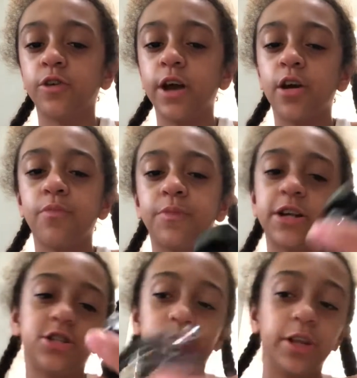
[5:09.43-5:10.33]
layer,
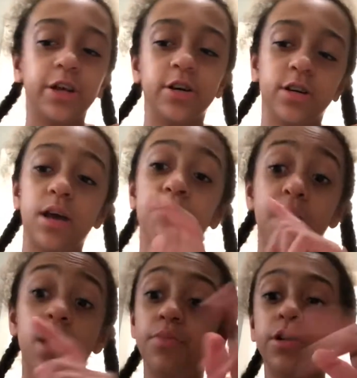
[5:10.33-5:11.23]
it's really good, in
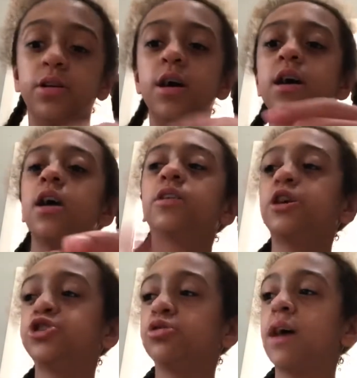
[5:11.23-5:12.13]
my opinion.
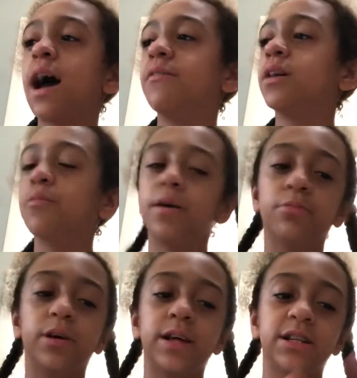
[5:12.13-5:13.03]
Unless you're having a
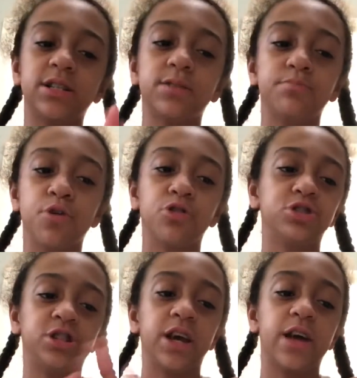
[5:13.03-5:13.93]
Beyblade that's
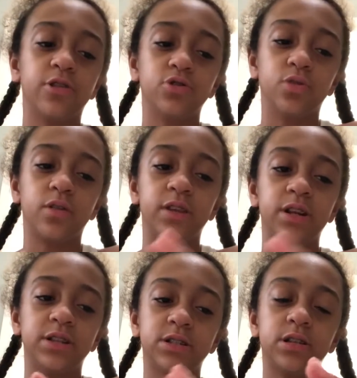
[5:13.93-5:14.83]
merged together, sort of the
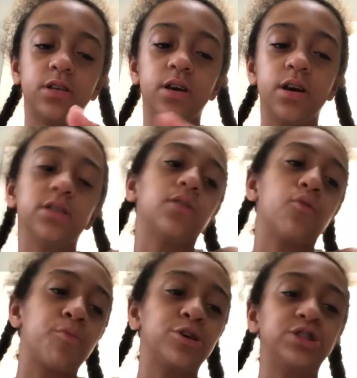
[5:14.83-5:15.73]
disc and stuff are
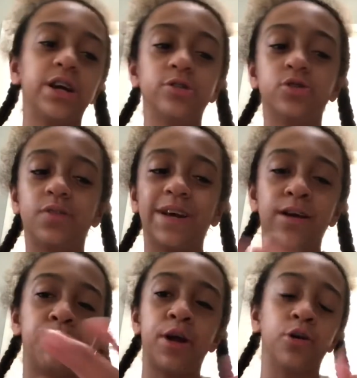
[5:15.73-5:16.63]
merged together, sort of like
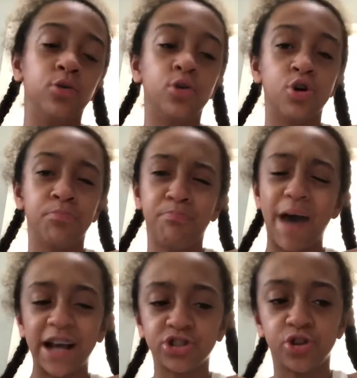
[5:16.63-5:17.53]
Imperial or
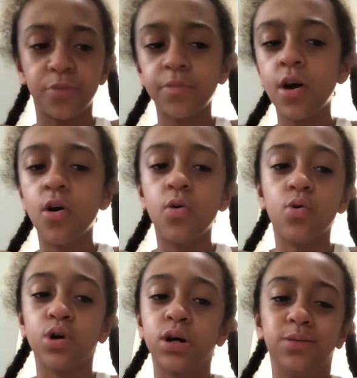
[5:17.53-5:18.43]
Master
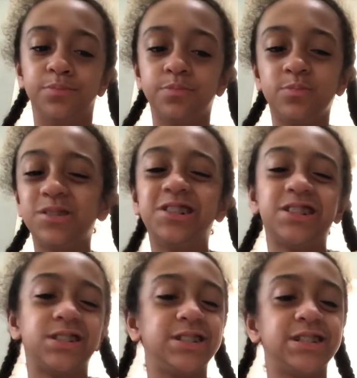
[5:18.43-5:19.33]
or
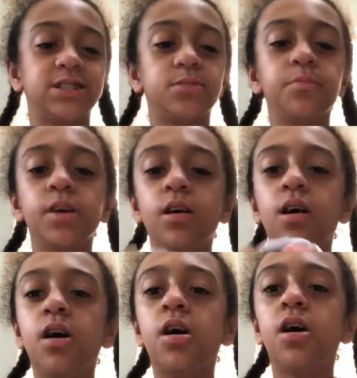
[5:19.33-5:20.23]
Genesis.
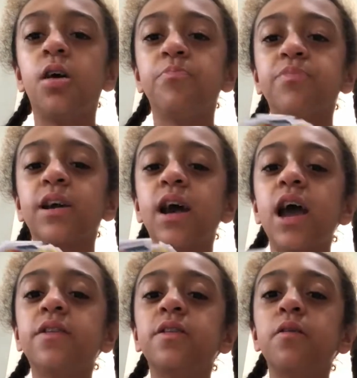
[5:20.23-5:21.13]
And
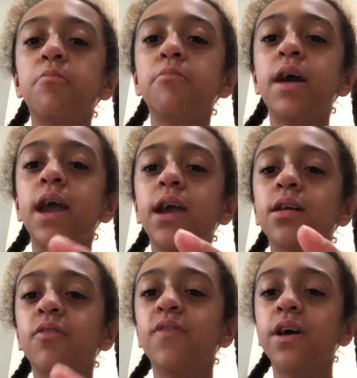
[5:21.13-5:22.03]
the main
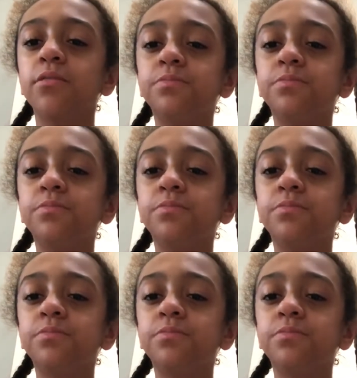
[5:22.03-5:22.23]
event,